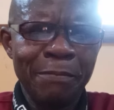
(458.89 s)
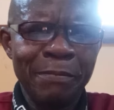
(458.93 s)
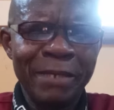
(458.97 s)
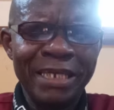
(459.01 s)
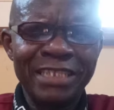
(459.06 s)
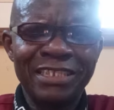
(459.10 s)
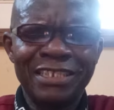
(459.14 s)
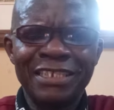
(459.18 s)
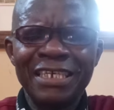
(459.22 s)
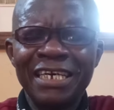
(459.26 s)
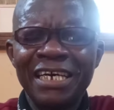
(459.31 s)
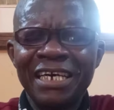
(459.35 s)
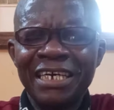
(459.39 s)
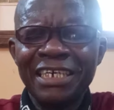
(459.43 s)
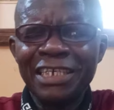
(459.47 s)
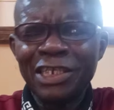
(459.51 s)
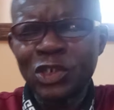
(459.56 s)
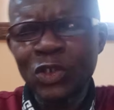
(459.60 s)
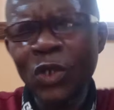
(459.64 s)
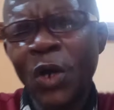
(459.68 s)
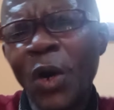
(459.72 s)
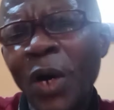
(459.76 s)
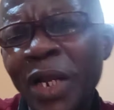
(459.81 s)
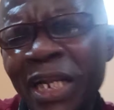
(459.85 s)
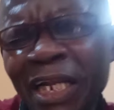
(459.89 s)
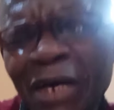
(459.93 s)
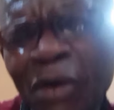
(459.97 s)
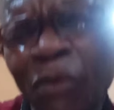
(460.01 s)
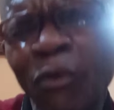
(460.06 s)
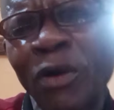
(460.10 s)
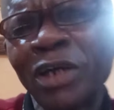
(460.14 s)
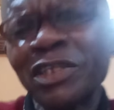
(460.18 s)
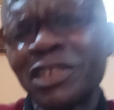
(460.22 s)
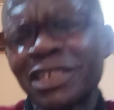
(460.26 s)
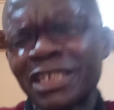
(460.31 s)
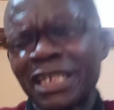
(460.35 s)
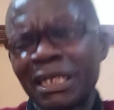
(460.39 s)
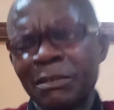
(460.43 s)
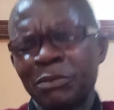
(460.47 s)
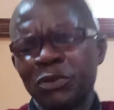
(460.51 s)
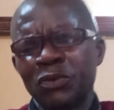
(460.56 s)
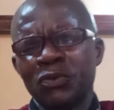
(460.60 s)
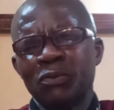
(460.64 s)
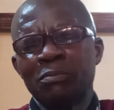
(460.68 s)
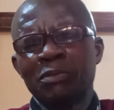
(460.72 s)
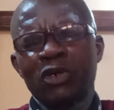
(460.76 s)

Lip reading: But it's only 1 syllable